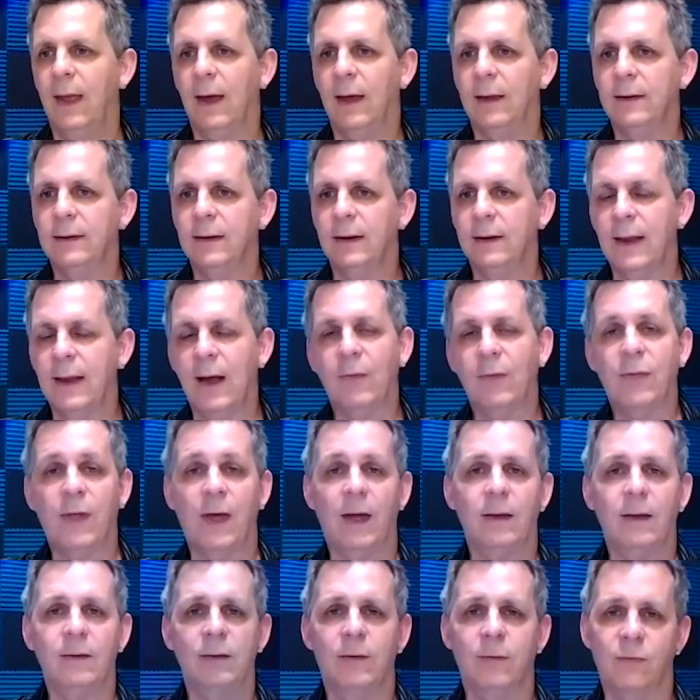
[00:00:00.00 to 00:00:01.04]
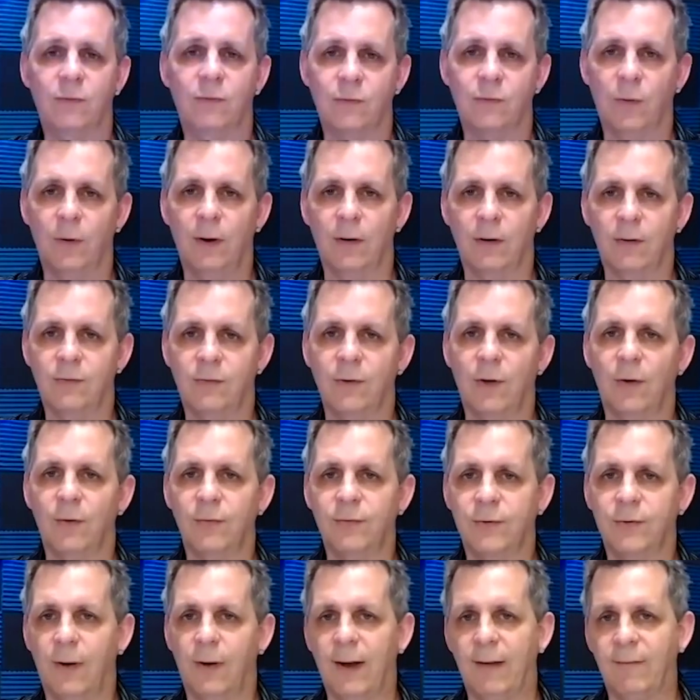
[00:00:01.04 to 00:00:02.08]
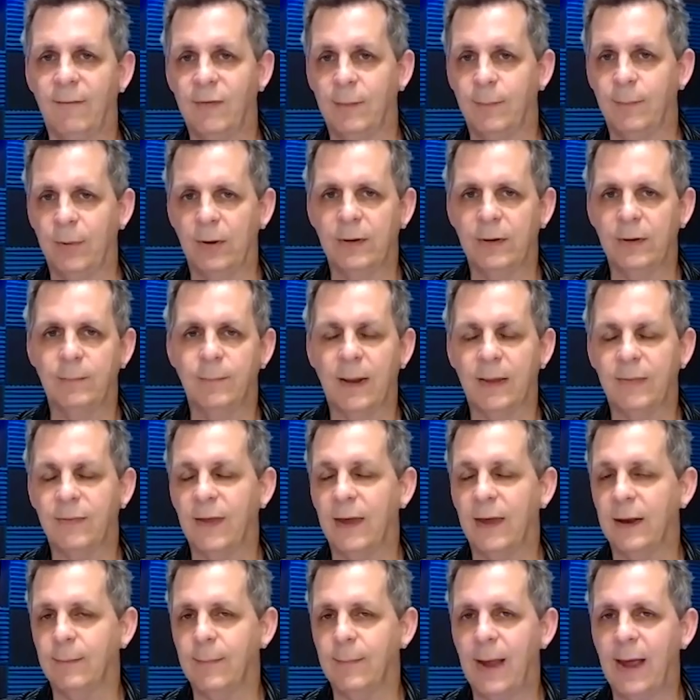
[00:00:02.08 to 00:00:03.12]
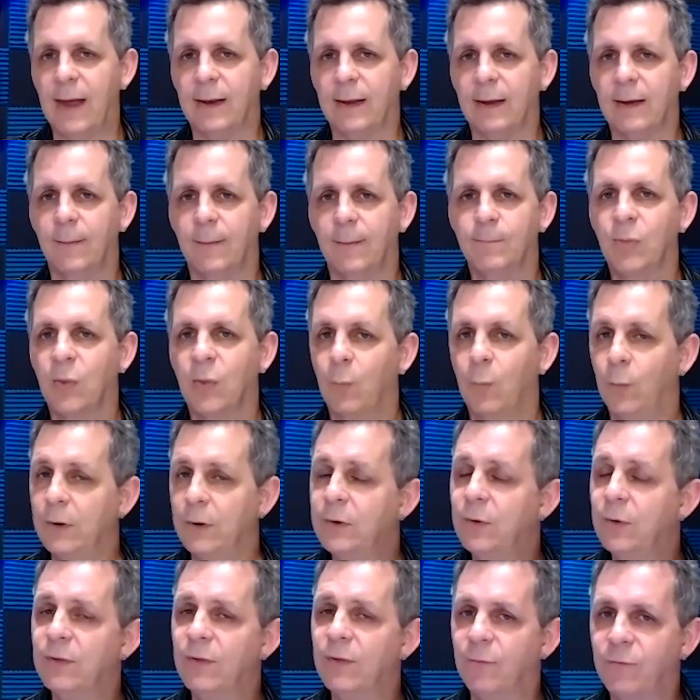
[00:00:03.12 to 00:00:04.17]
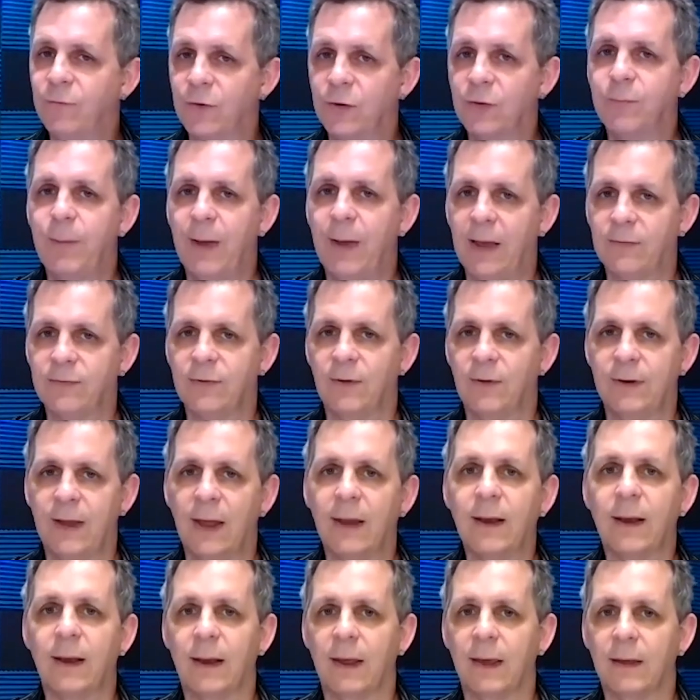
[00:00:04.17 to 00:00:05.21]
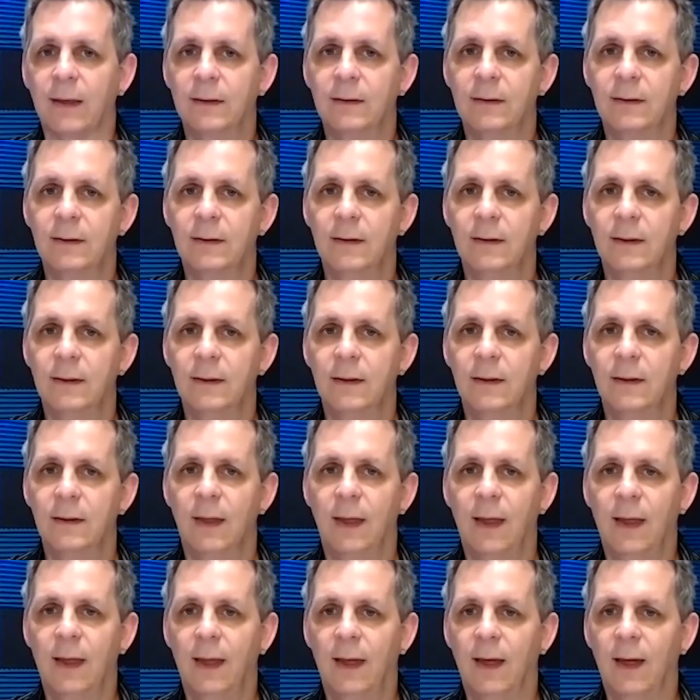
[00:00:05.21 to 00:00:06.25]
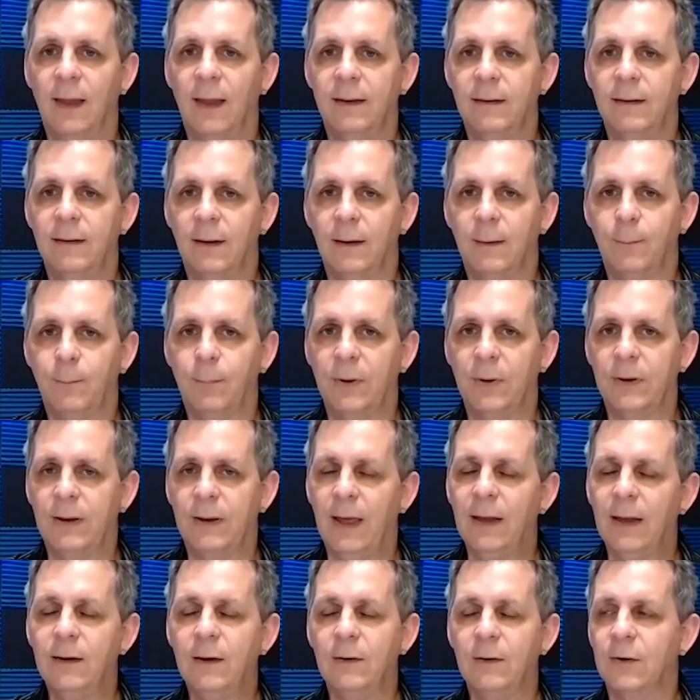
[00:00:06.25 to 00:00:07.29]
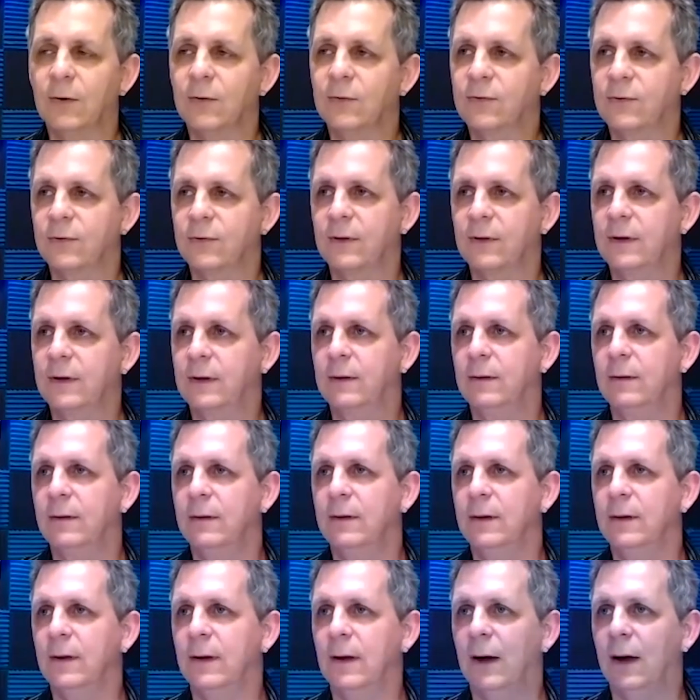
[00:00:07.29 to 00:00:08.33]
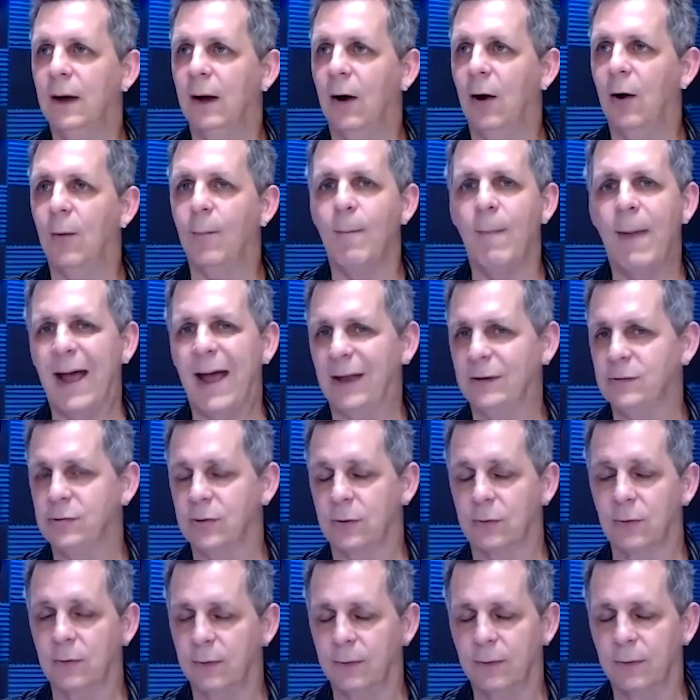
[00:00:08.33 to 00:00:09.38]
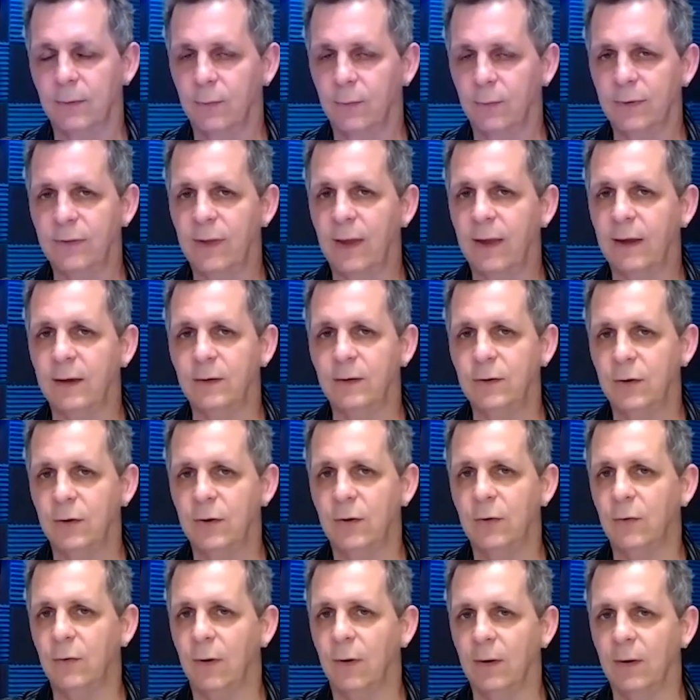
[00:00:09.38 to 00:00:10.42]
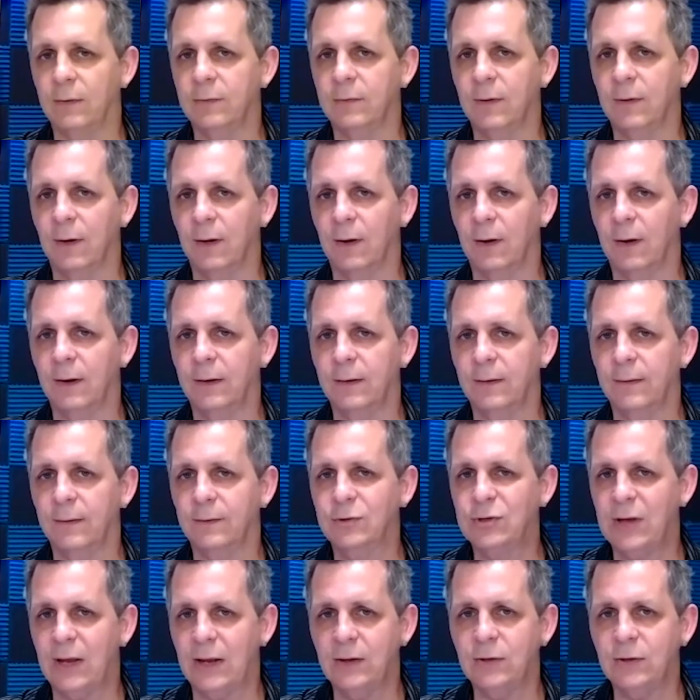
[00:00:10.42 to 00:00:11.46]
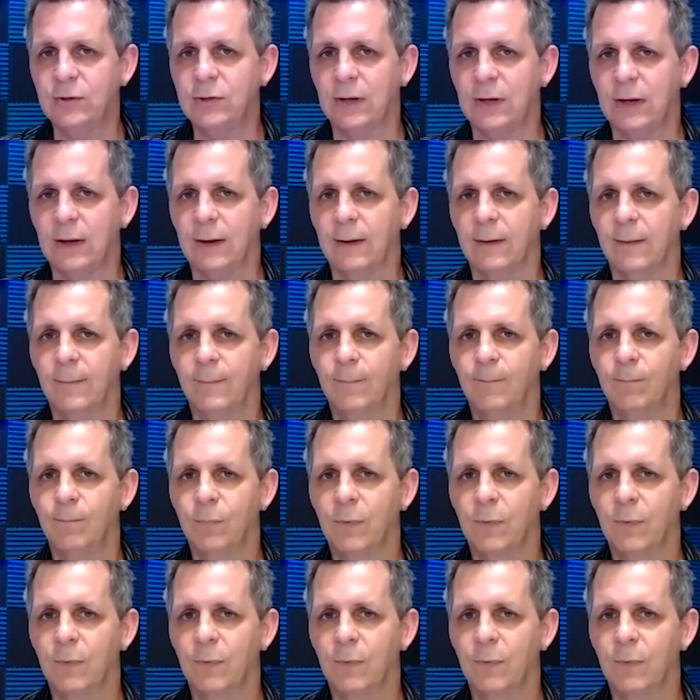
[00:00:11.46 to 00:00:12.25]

and, and now that the story artists also have the ability to make the animatic, we're doing the first pass on editing. And uh, but editors are magical. What they can do on on changing